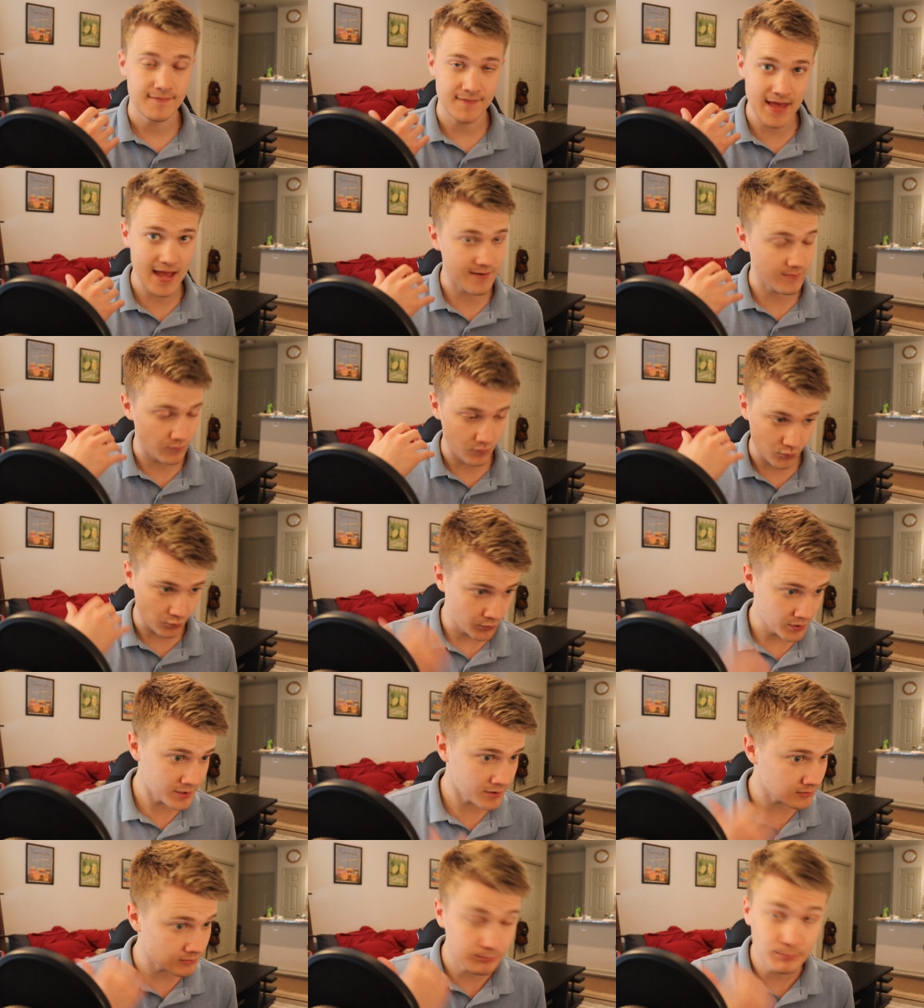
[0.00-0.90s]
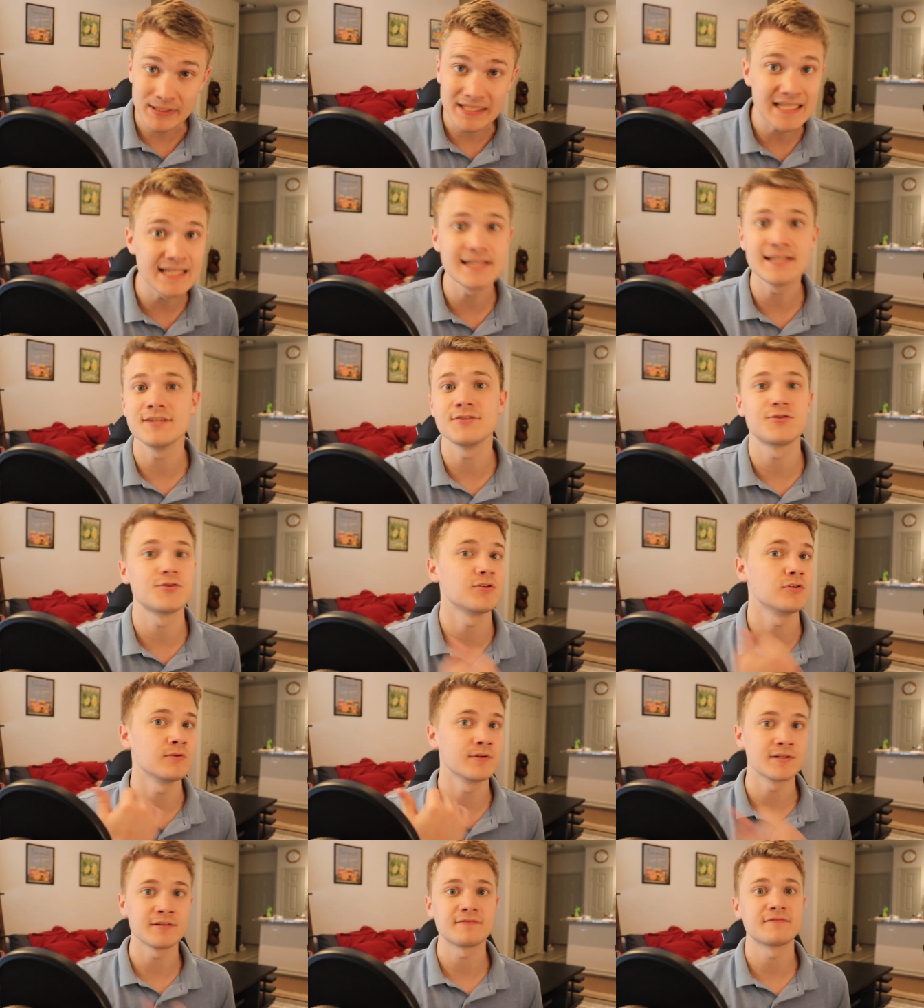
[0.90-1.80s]
that will bleed
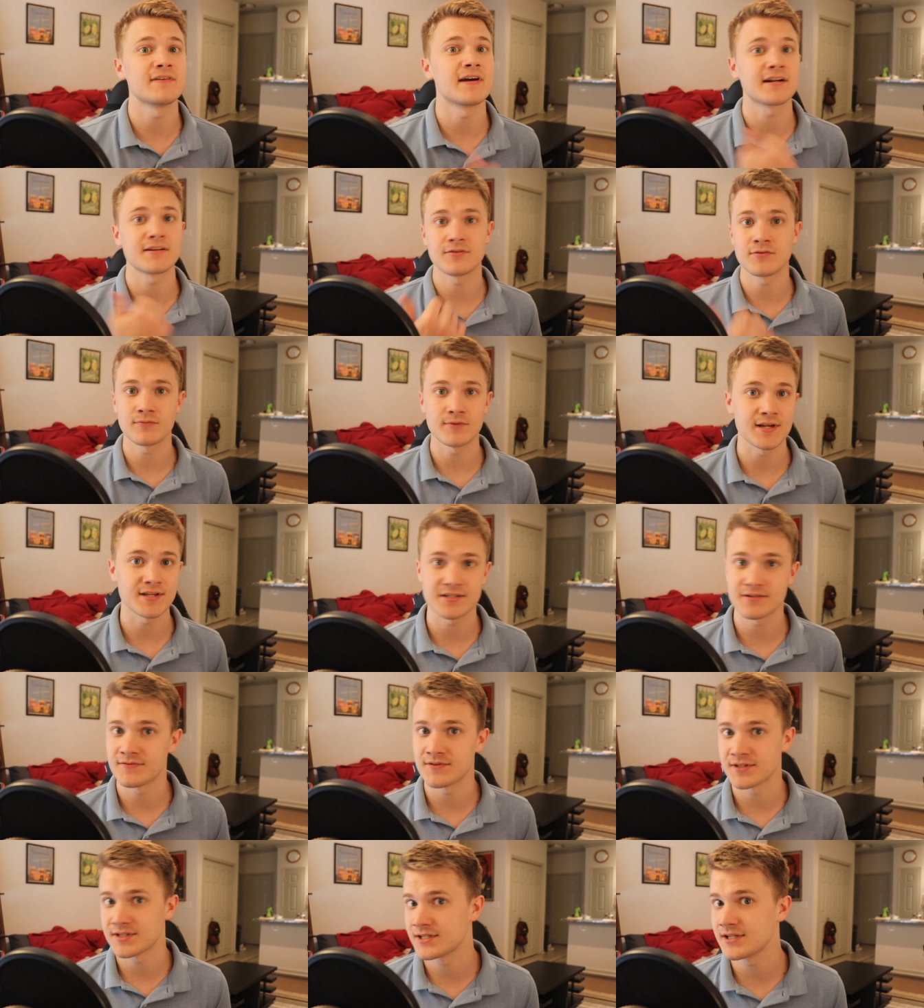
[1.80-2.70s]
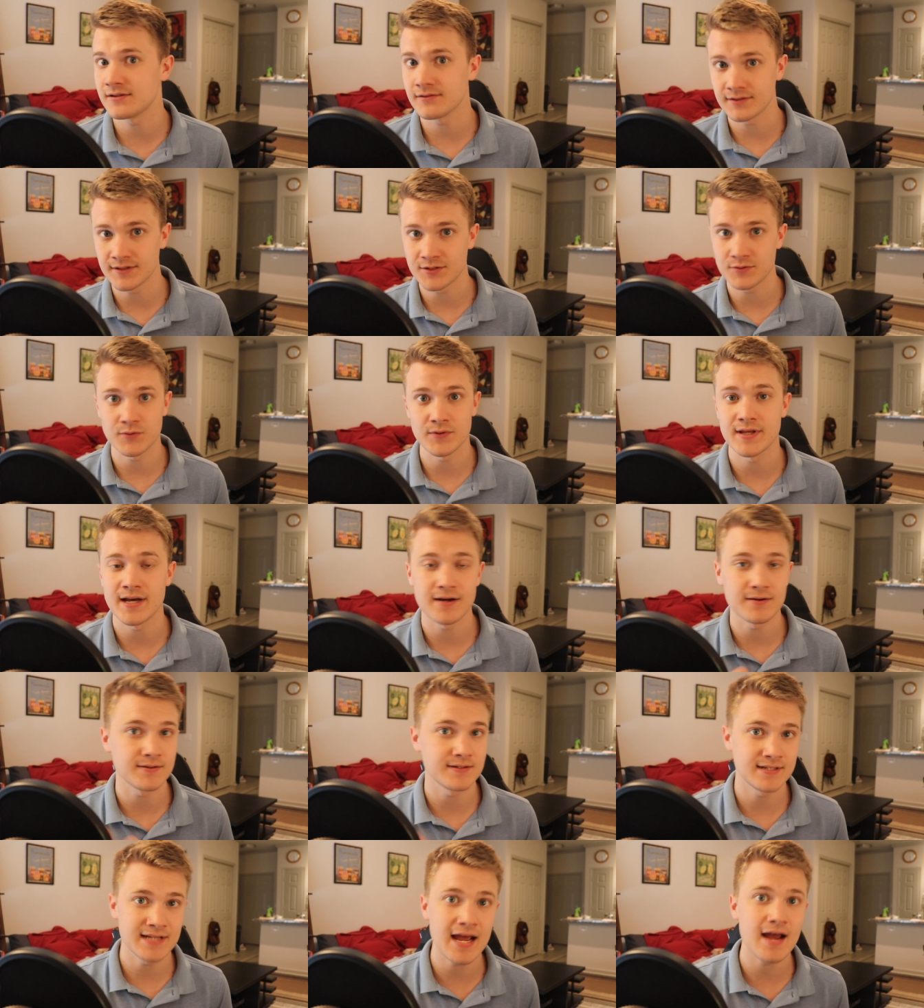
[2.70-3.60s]
into and affect the rest of the series
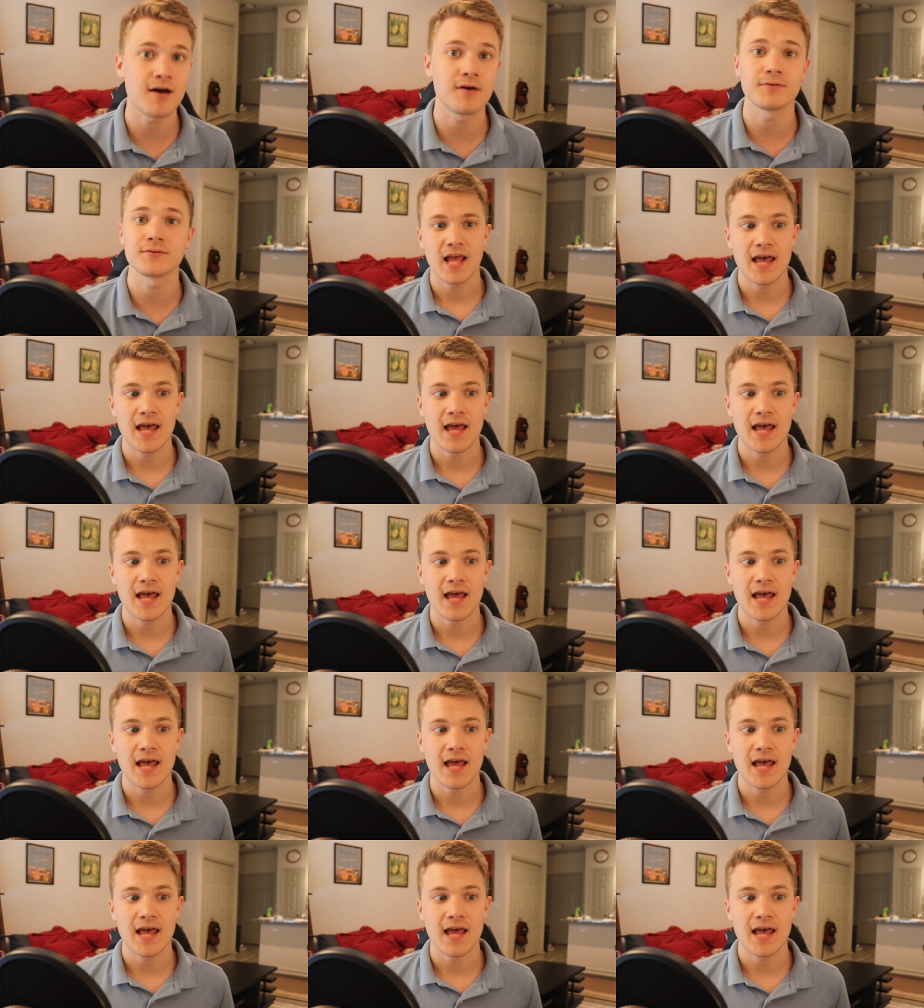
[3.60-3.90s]
without doubt.